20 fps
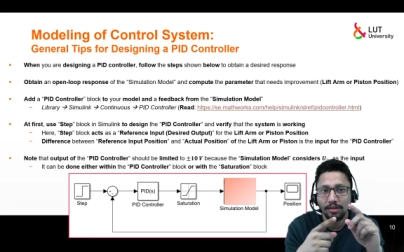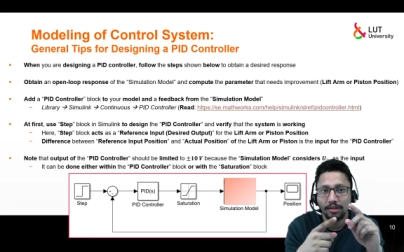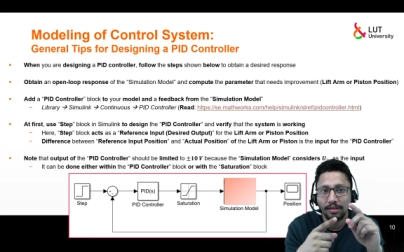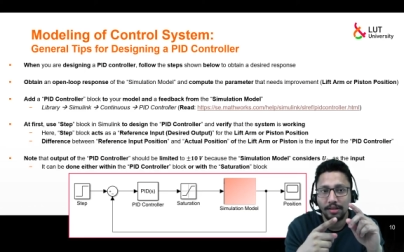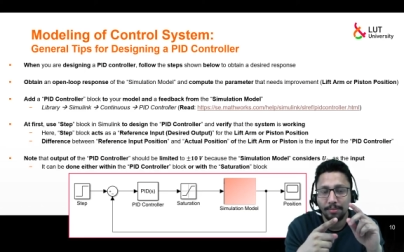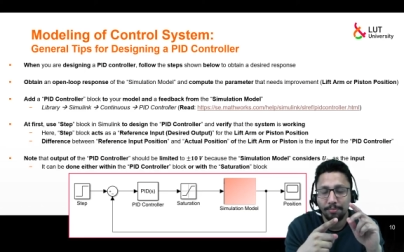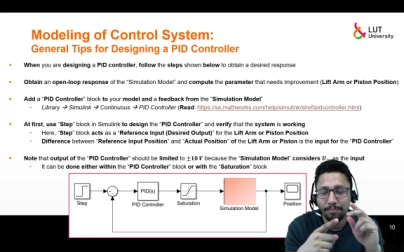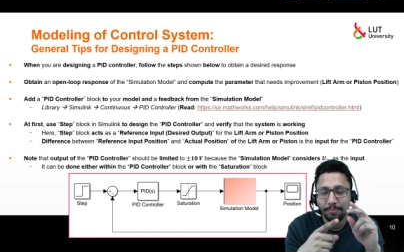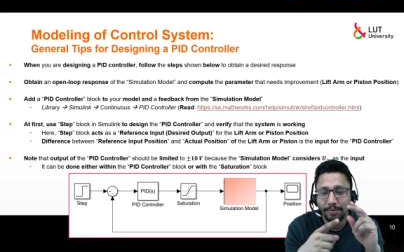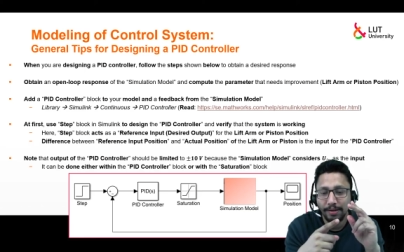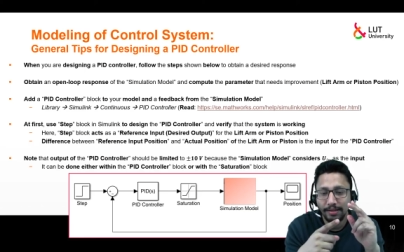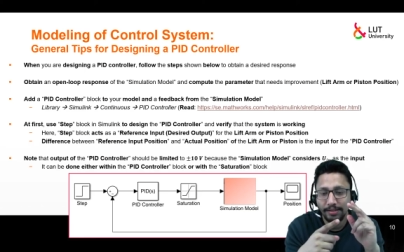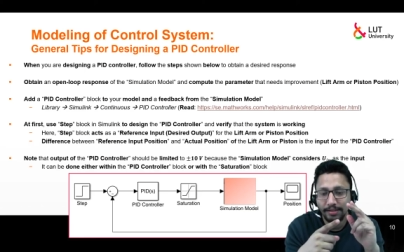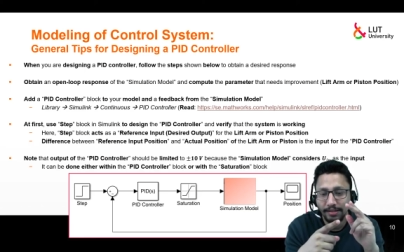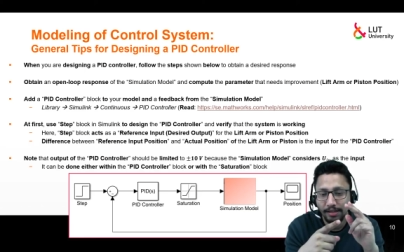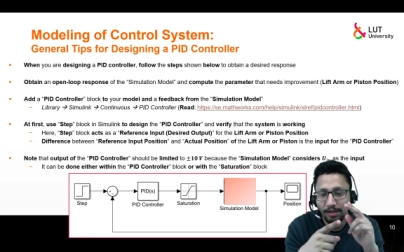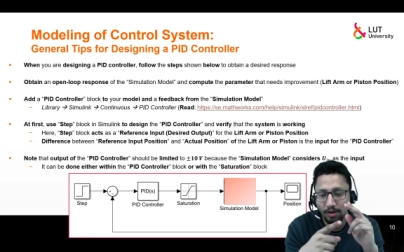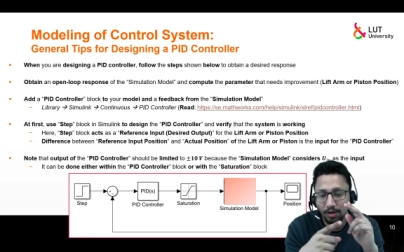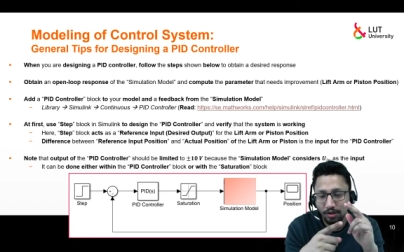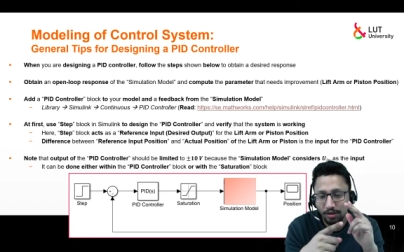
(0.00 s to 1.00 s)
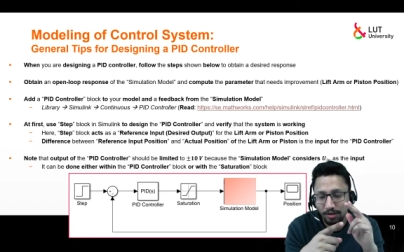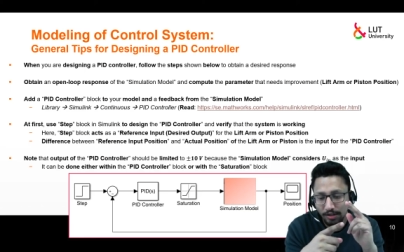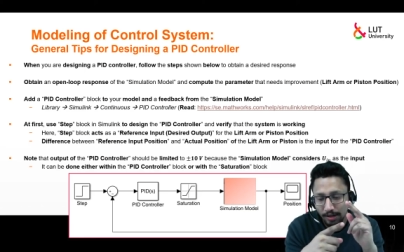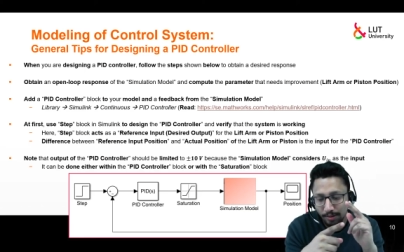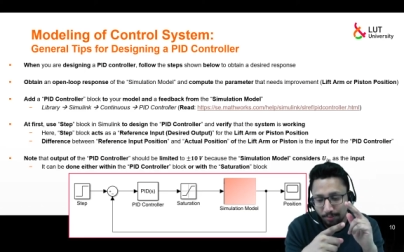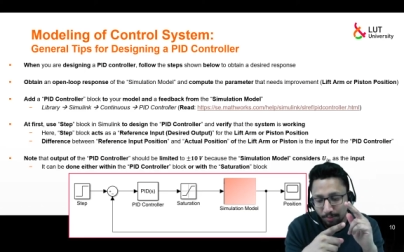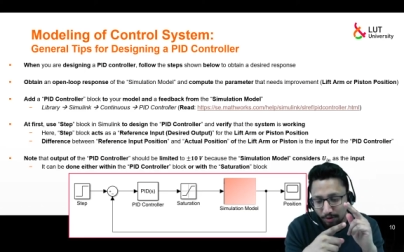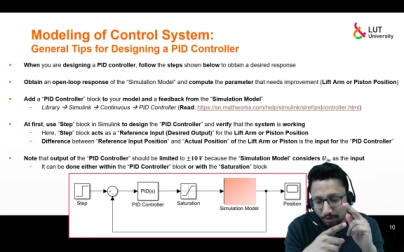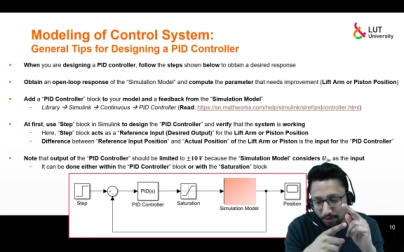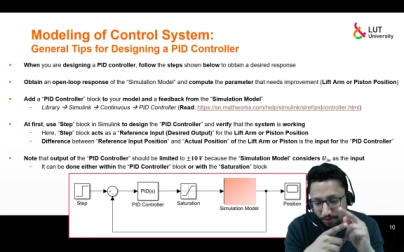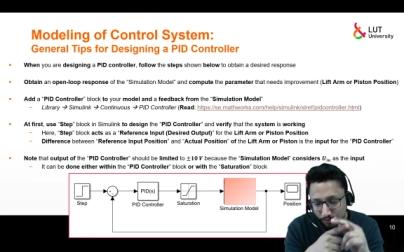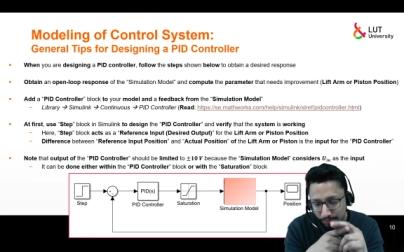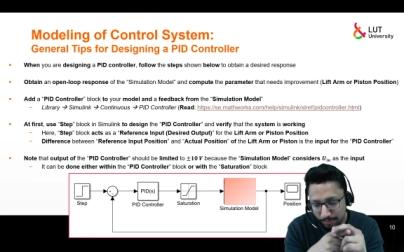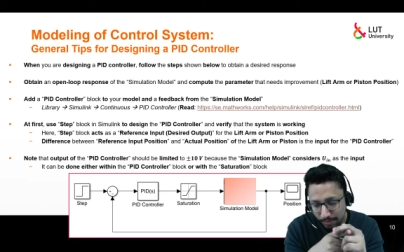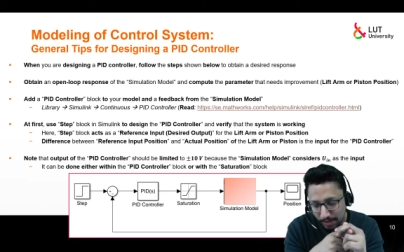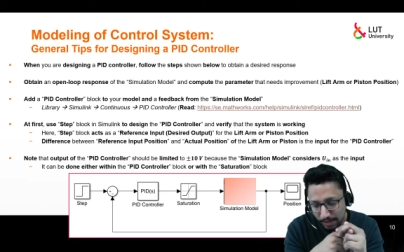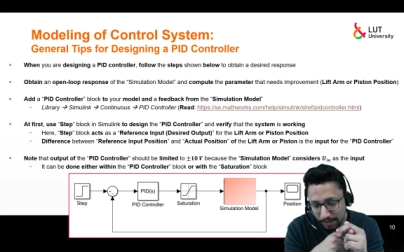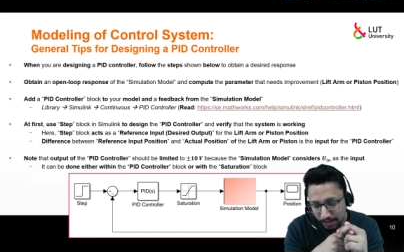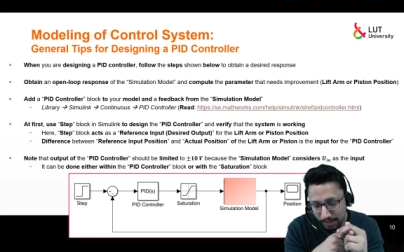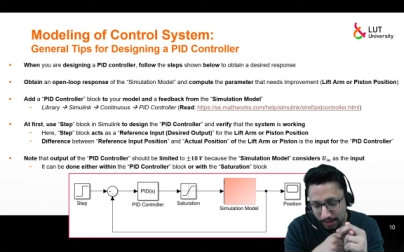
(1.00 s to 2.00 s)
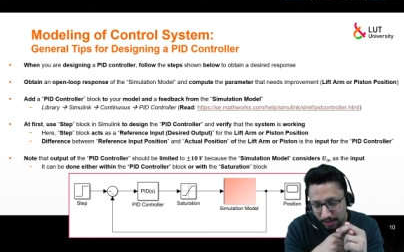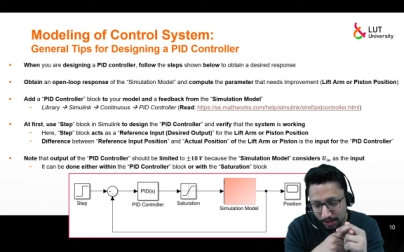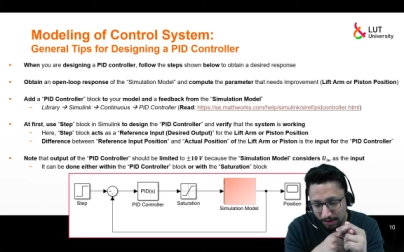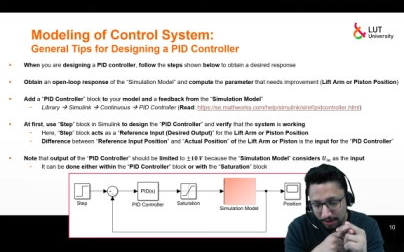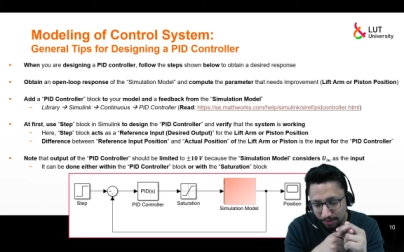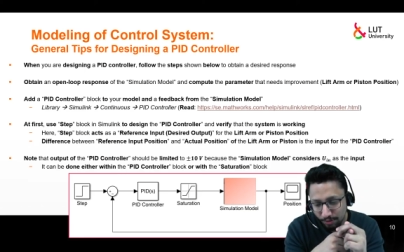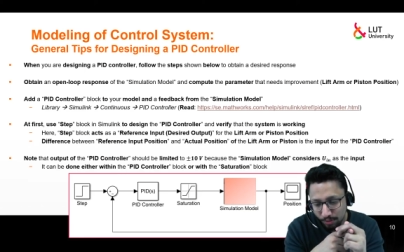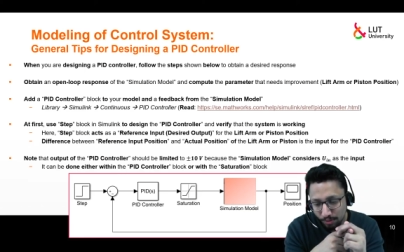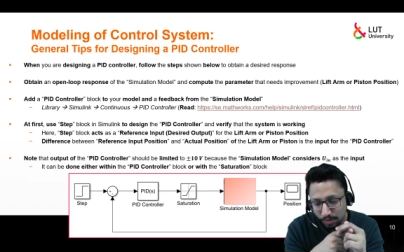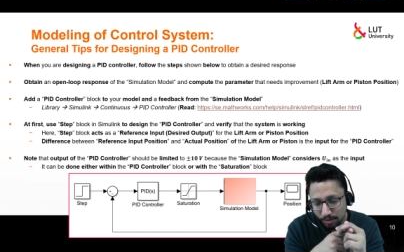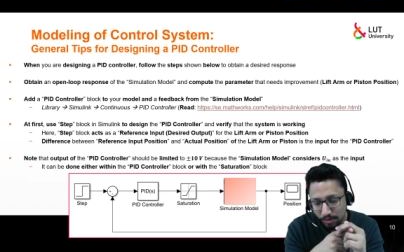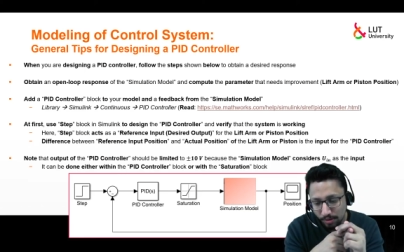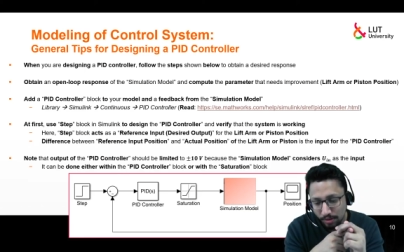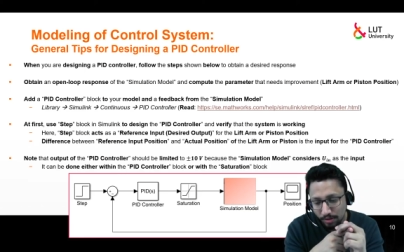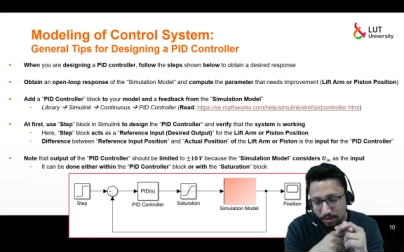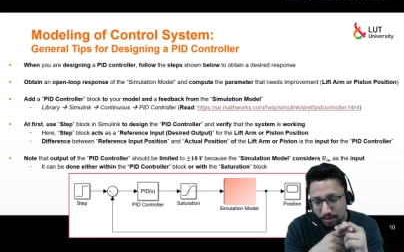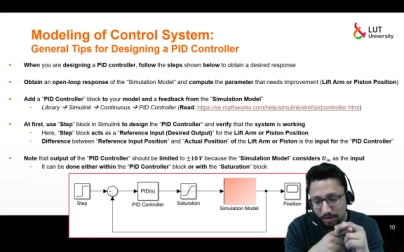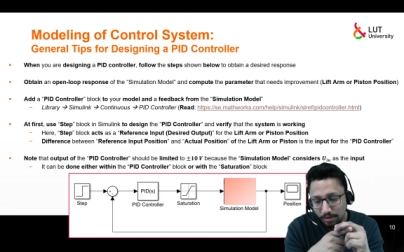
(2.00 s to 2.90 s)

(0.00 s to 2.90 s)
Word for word: the basic concept of P I D controller,